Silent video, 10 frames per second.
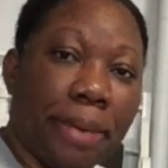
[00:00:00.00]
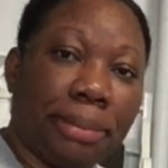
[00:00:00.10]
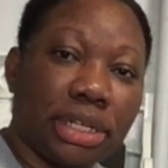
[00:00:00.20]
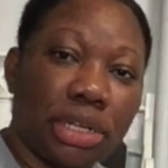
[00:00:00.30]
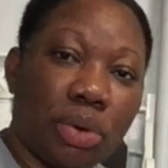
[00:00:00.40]

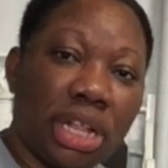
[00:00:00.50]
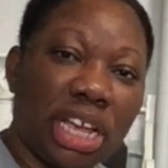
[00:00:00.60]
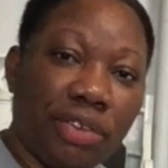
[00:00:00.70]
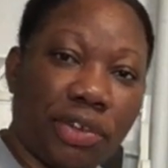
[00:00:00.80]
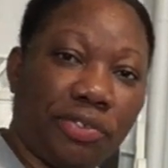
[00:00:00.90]
Plus I wanna
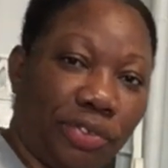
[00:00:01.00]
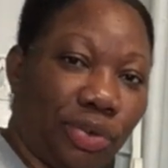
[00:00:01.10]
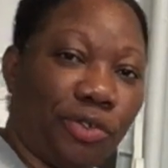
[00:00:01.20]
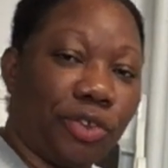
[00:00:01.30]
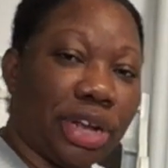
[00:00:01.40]
give a few
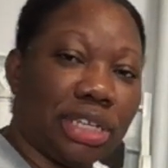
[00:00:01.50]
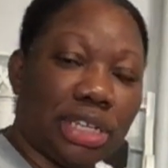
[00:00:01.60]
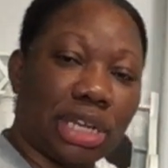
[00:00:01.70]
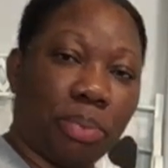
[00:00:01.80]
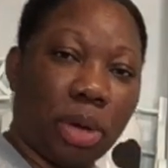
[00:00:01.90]

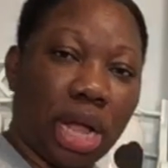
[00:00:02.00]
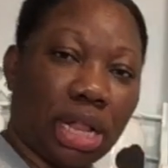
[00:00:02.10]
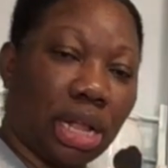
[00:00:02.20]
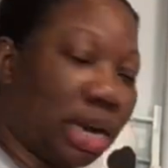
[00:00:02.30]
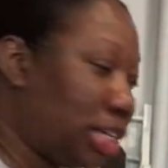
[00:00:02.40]
friends a
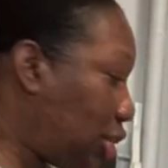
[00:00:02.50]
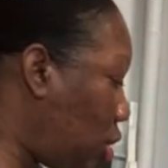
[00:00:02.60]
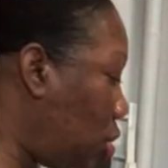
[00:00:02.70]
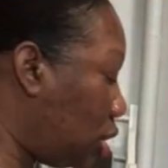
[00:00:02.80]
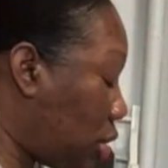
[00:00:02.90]
bottle or so.